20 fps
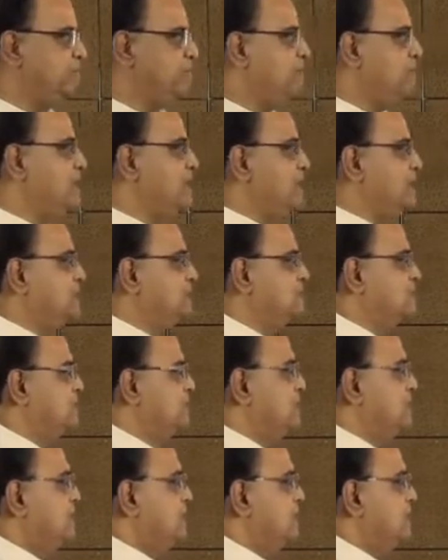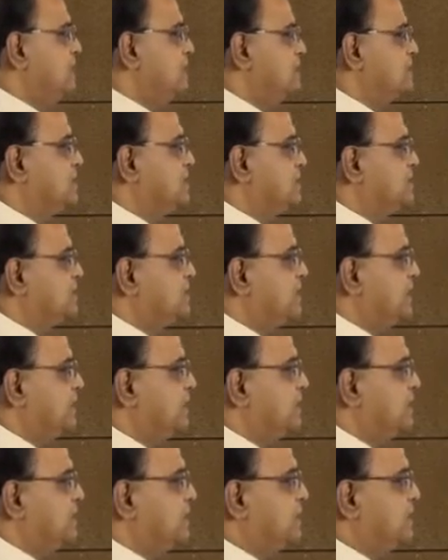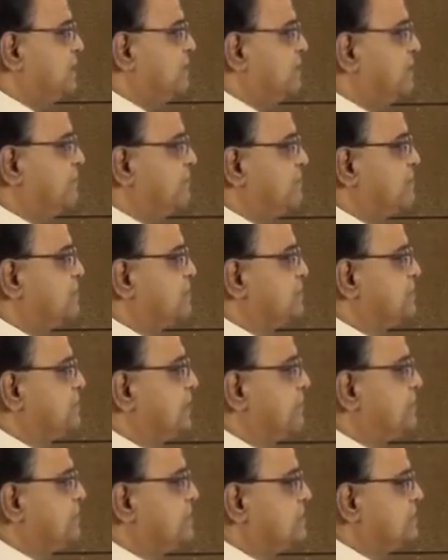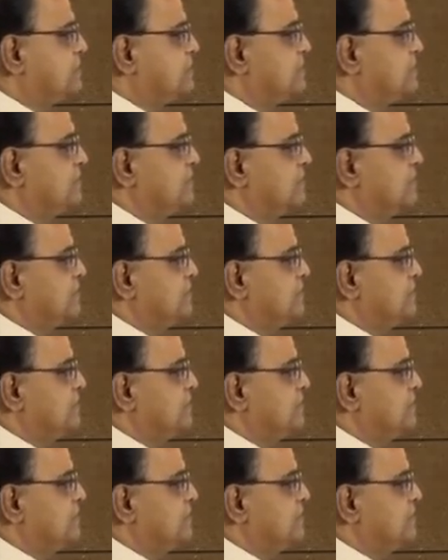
means it is a set of steps.